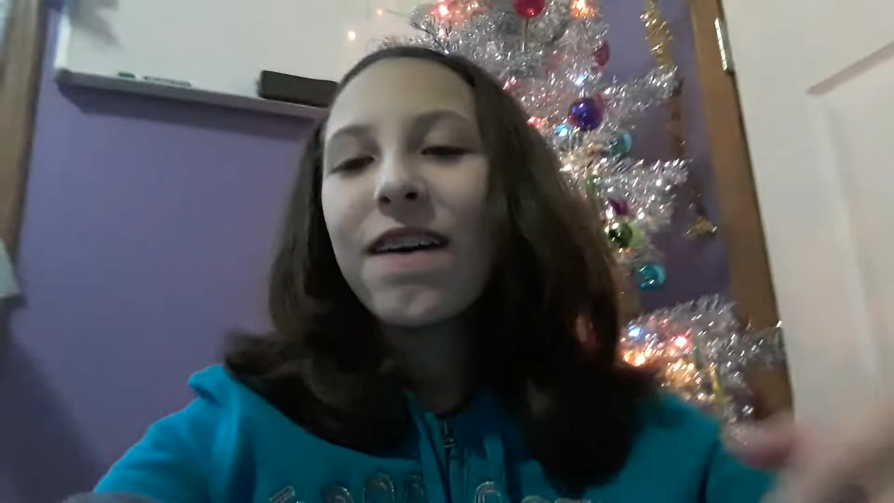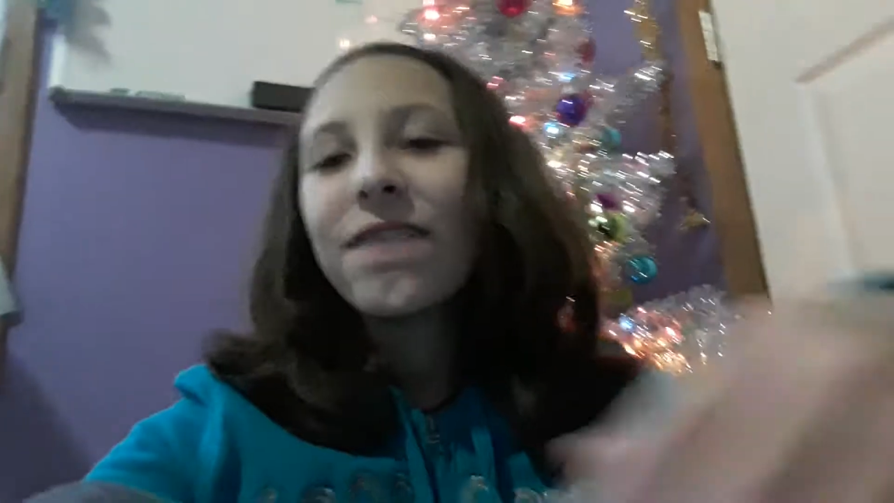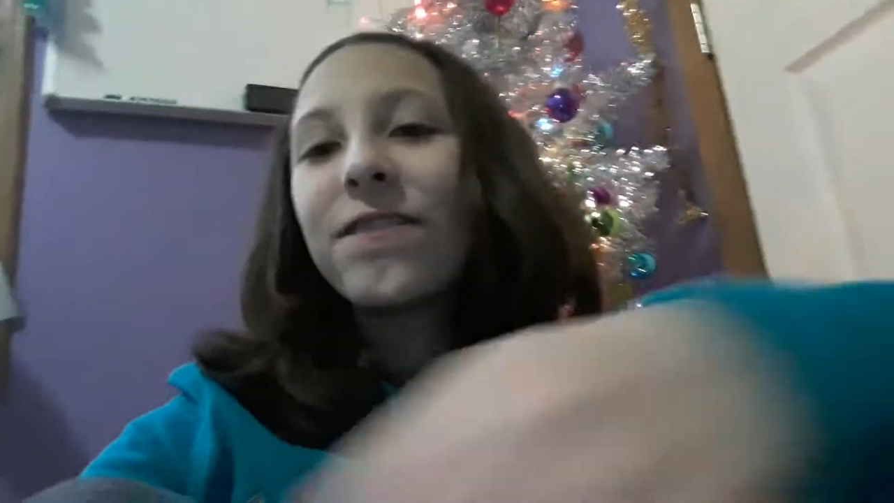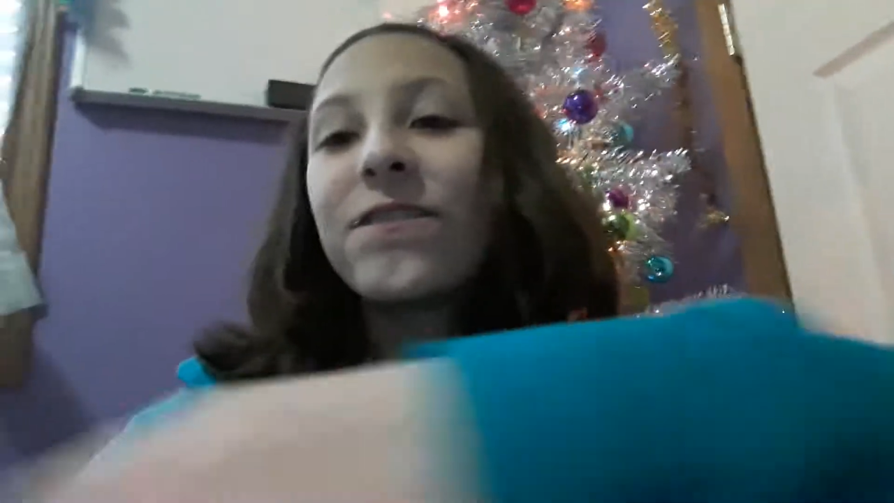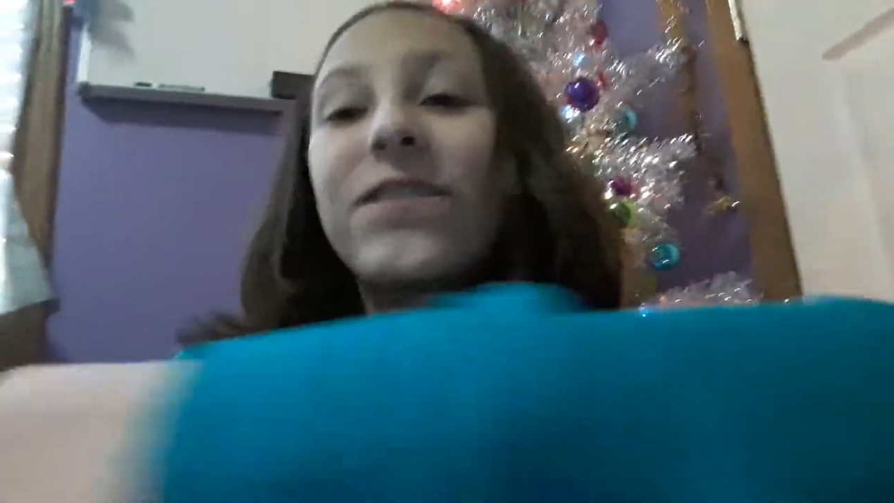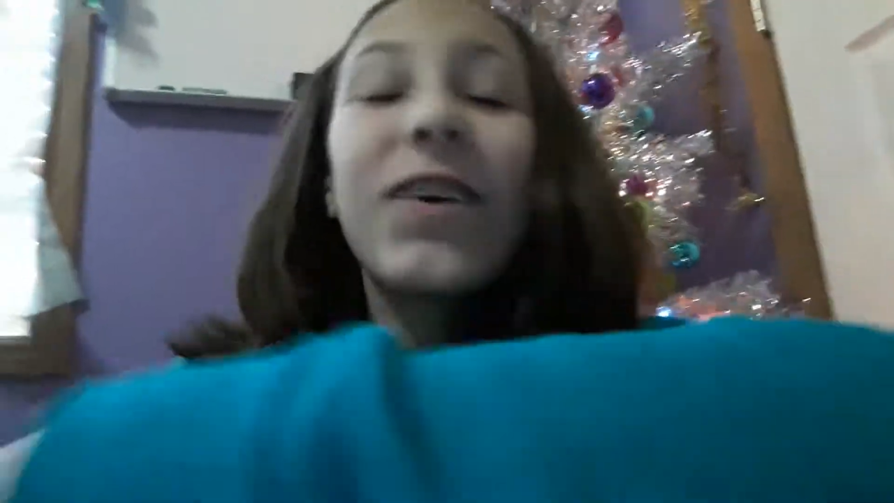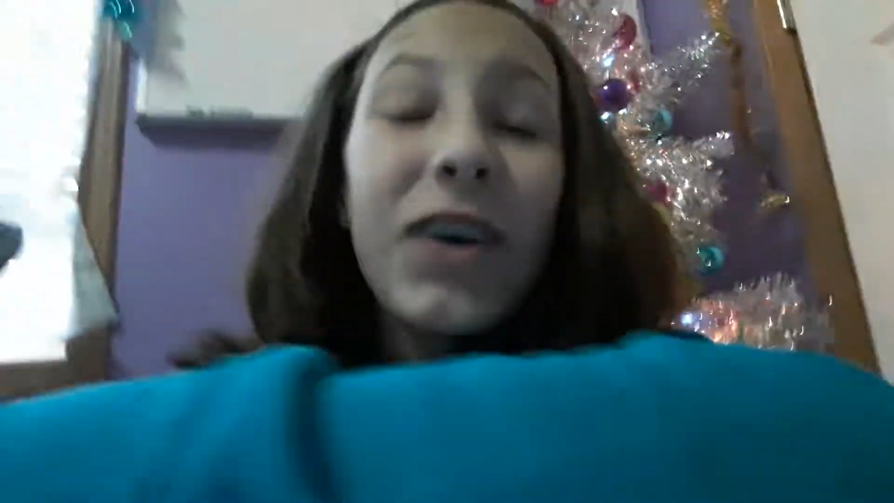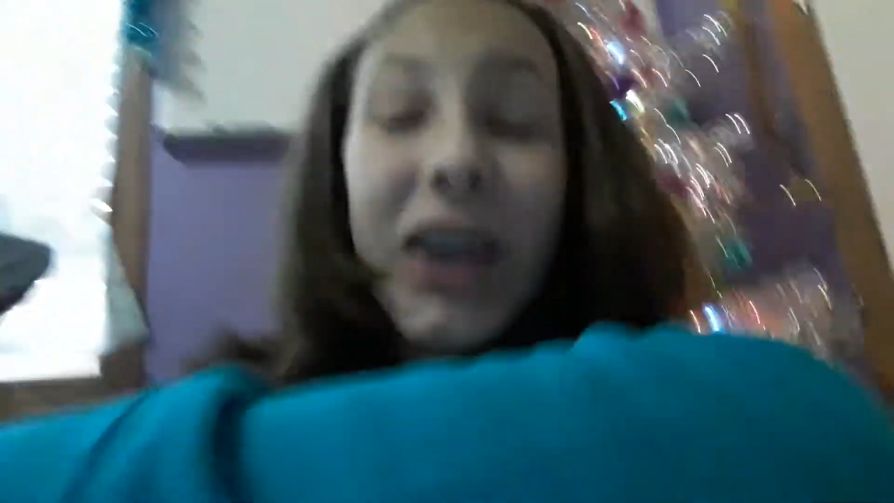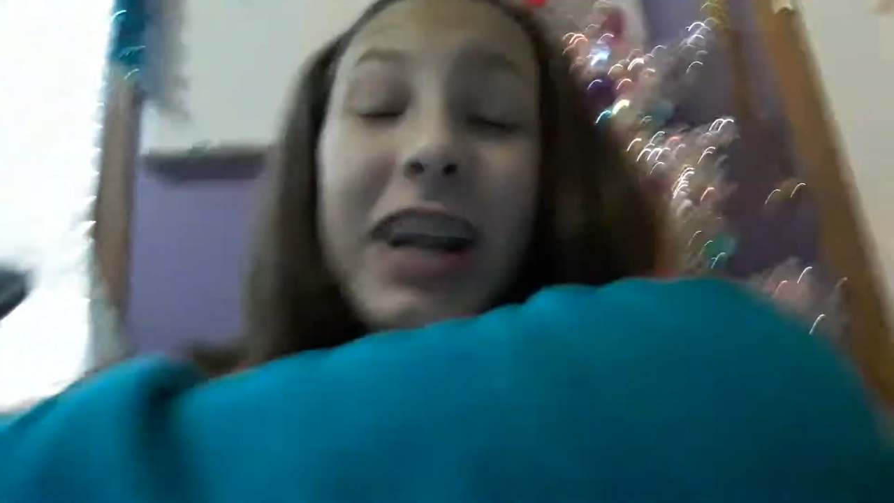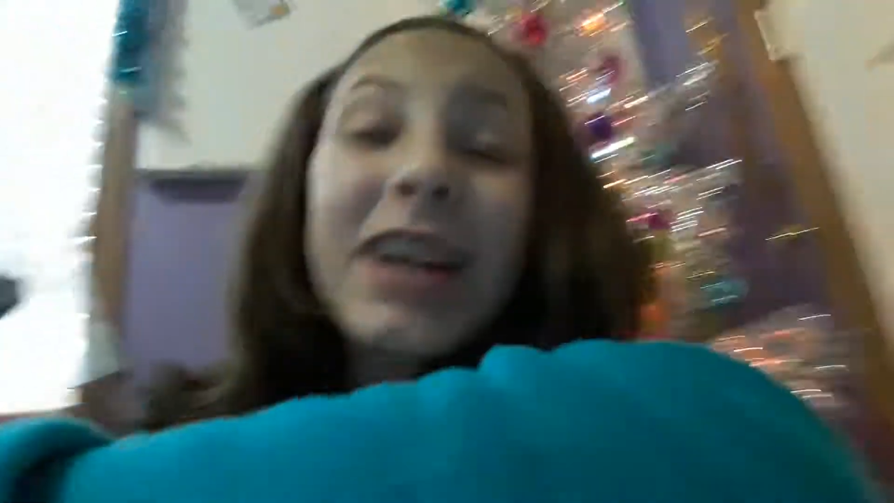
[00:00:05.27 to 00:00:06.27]

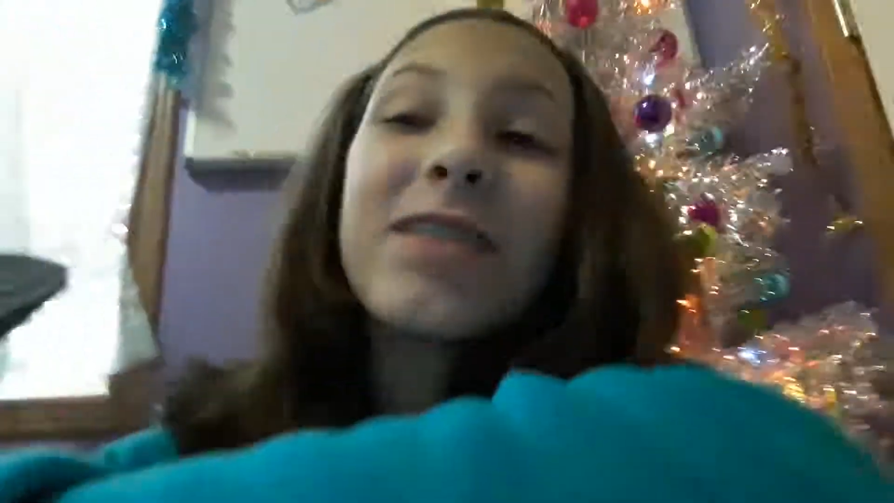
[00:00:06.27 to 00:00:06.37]
for